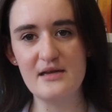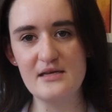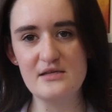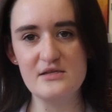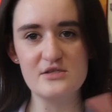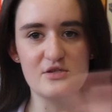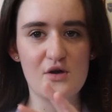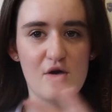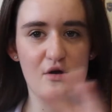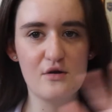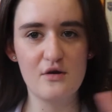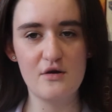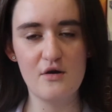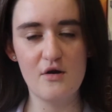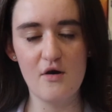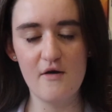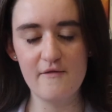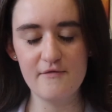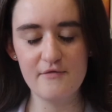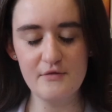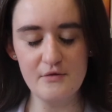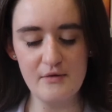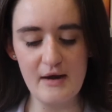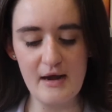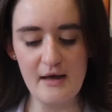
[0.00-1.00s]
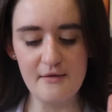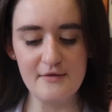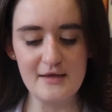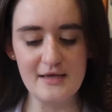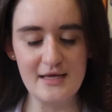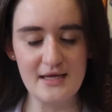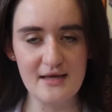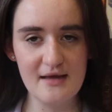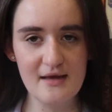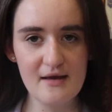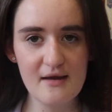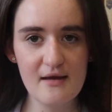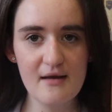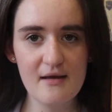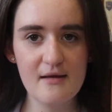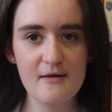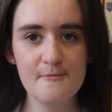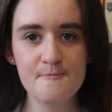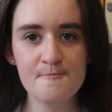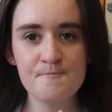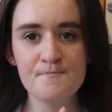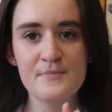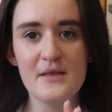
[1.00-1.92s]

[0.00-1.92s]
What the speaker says: is on and off throughout the year.